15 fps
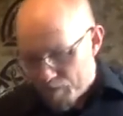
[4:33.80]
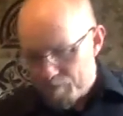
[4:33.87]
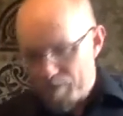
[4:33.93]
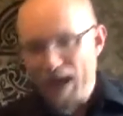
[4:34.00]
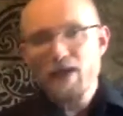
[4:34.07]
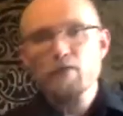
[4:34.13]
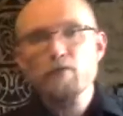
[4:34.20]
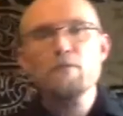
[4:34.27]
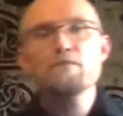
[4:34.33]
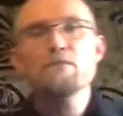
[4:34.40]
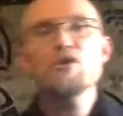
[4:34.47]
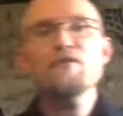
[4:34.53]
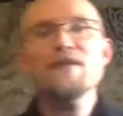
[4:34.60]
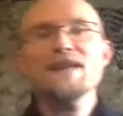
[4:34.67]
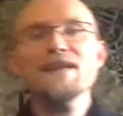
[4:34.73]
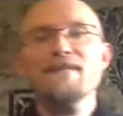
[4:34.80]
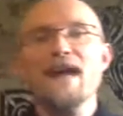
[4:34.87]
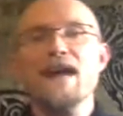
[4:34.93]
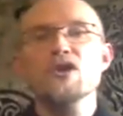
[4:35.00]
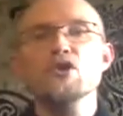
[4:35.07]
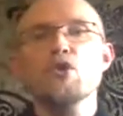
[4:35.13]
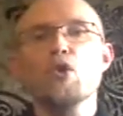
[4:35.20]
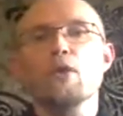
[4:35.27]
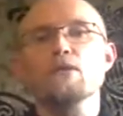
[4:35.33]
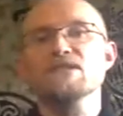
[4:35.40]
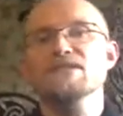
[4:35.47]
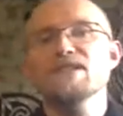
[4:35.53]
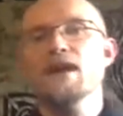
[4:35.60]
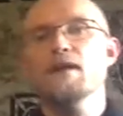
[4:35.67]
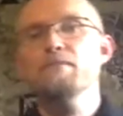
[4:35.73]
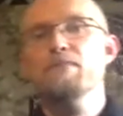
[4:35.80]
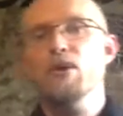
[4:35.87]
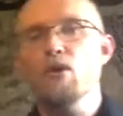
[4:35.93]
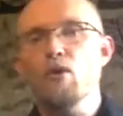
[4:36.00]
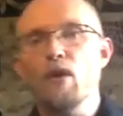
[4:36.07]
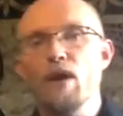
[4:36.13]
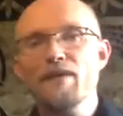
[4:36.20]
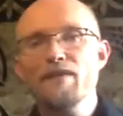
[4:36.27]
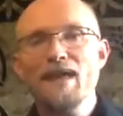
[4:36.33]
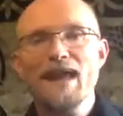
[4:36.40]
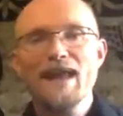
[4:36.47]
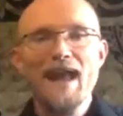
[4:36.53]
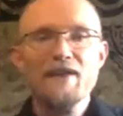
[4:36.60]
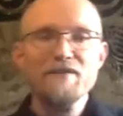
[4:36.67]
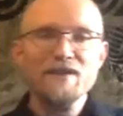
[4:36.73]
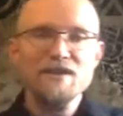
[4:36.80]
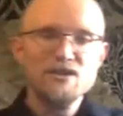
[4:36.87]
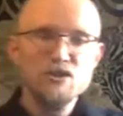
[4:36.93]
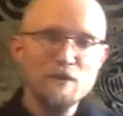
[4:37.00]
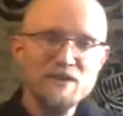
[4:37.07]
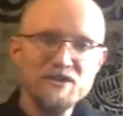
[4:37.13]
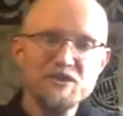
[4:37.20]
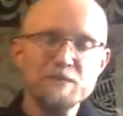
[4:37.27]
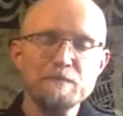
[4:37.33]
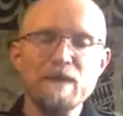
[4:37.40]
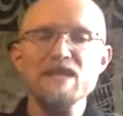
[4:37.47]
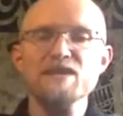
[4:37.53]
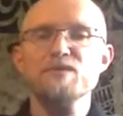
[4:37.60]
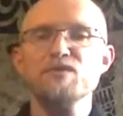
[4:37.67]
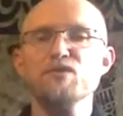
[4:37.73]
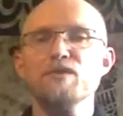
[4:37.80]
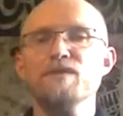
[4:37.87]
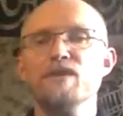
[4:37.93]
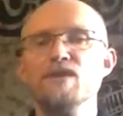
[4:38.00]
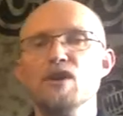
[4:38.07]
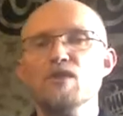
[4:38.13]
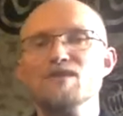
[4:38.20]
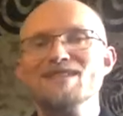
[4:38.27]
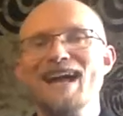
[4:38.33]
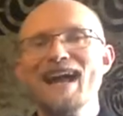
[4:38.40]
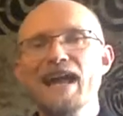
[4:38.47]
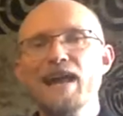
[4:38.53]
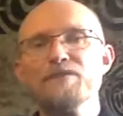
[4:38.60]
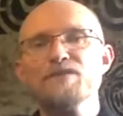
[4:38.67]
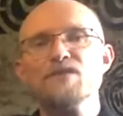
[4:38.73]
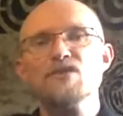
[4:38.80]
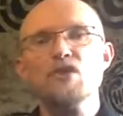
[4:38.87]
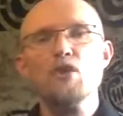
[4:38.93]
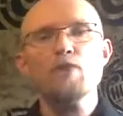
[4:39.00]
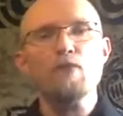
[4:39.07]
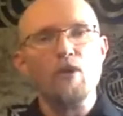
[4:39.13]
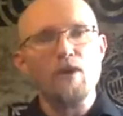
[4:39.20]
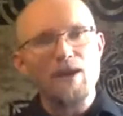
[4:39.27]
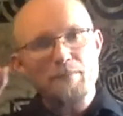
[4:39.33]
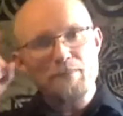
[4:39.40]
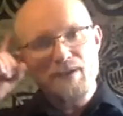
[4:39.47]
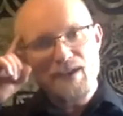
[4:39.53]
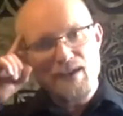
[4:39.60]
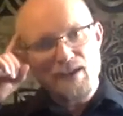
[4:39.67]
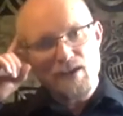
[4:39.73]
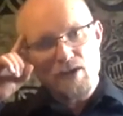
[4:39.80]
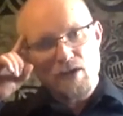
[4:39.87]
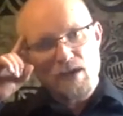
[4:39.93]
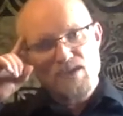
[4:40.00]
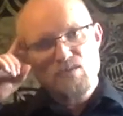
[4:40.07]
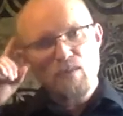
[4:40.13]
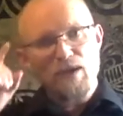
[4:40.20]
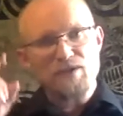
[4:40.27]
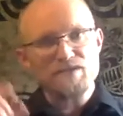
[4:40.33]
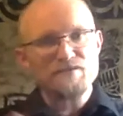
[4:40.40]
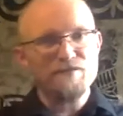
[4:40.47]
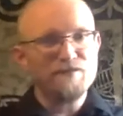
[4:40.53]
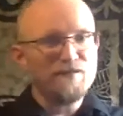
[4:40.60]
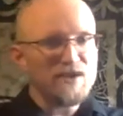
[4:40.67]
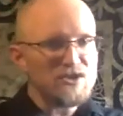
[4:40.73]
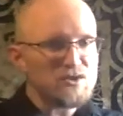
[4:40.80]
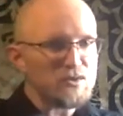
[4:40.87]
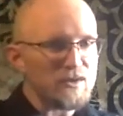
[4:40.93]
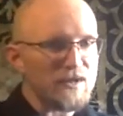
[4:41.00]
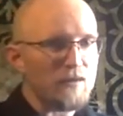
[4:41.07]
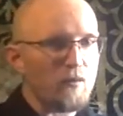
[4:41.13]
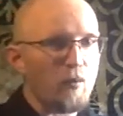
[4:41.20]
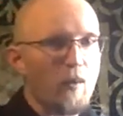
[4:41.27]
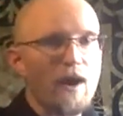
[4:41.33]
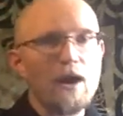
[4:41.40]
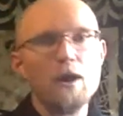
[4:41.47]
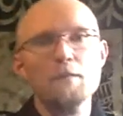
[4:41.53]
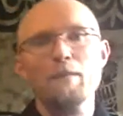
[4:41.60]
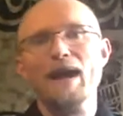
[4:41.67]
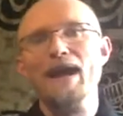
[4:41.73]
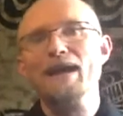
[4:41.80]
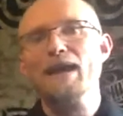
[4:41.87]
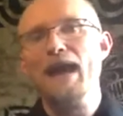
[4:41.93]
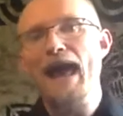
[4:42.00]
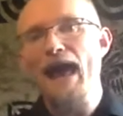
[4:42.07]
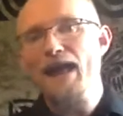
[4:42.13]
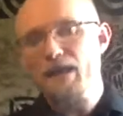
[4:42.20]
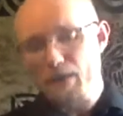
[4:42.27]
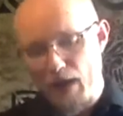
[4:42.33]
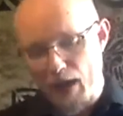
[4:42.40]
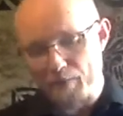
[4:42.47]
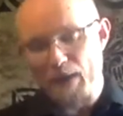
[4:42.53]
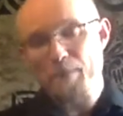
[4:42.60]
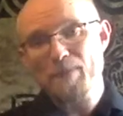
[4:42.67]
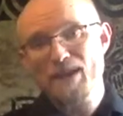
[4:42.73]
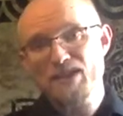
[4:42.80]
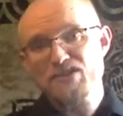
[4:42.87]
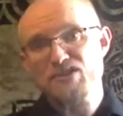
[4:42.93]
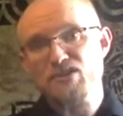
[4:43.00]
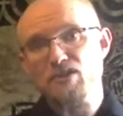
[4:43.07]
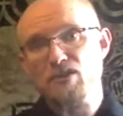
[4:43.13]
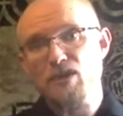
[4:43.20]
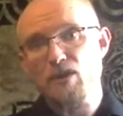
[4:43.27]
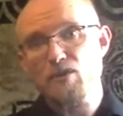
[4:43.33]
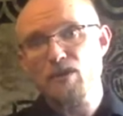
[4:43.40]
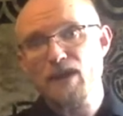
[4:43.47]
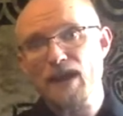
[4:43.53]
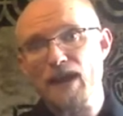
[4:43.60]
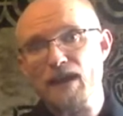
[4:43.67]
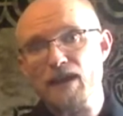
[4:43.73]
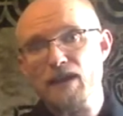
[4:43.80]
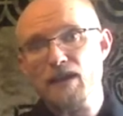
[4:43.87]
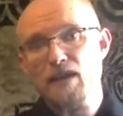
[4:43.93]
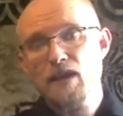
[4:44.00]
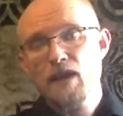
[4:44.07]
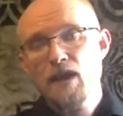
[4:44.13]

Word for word: by removing that normal tempo and having so much space between the notes, I have to know more up here as well as visually where my uh, my pitches are located.